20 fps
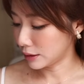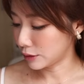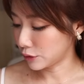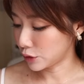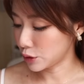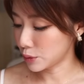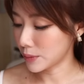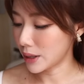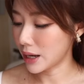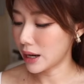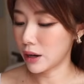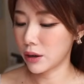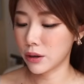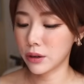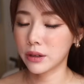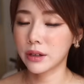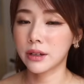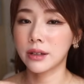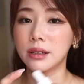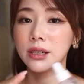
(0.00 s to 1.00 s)
Luvum
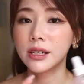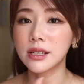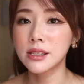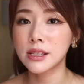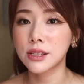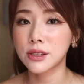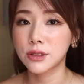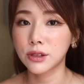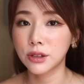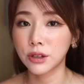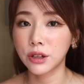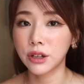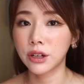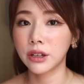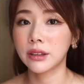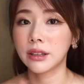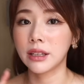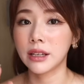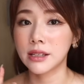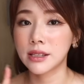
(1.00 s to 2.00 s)
out. This is
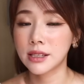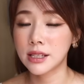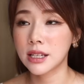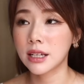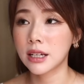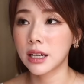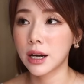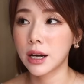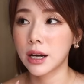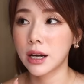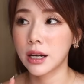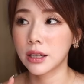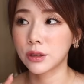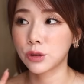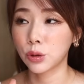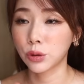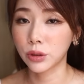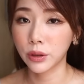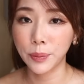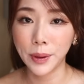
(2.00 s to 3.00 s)
good. Their Cica
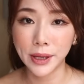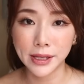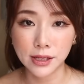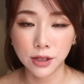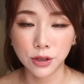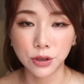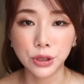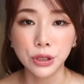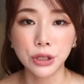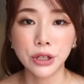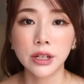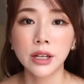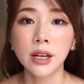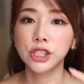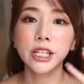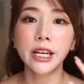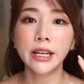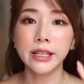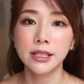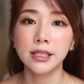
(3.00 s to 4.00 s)
toner pads are good.
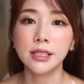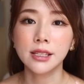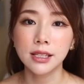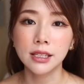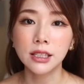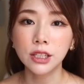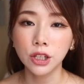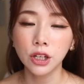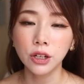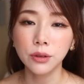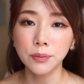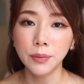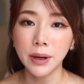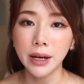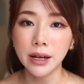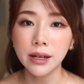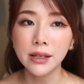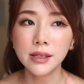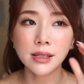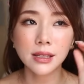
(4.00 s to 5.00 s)
She has the silicone
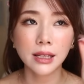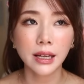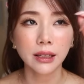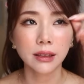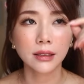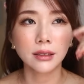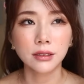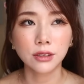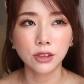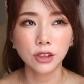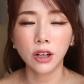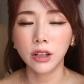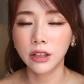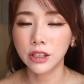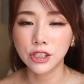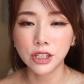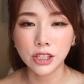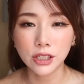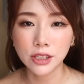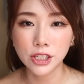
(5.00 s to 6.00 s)
mask, like the
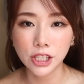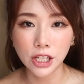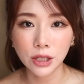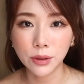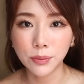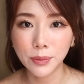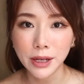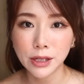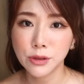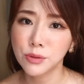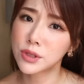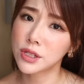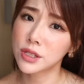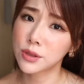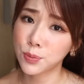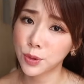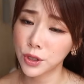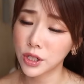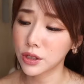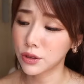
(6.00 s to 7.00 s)
collagen gel mask, which
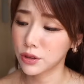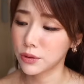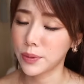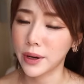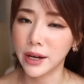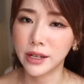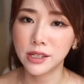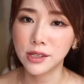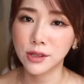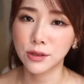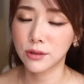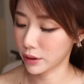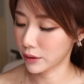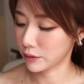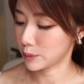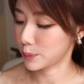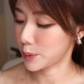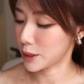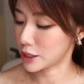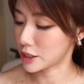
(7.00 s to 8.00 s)
is pretty good, but I just don't
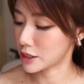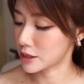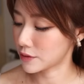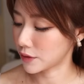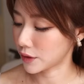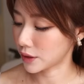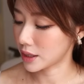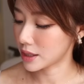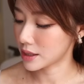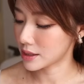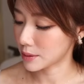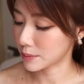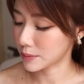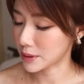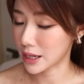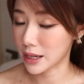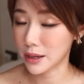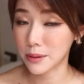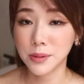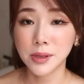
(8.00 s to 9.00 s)
have the patience for that
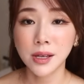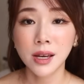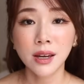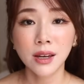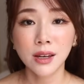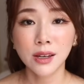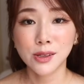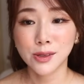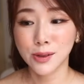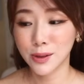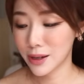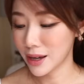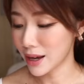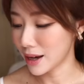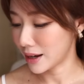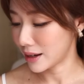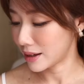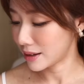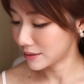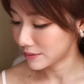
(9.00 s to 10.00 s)
sometimes. So
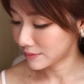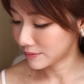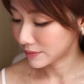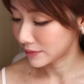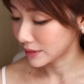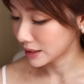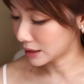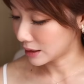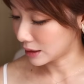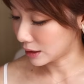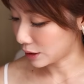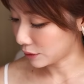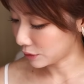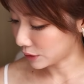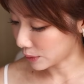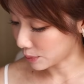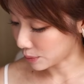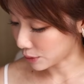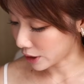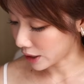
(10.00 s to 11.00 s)
yeah, love
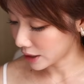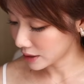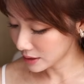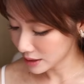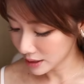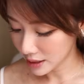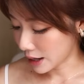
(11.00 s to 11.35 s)
that brand.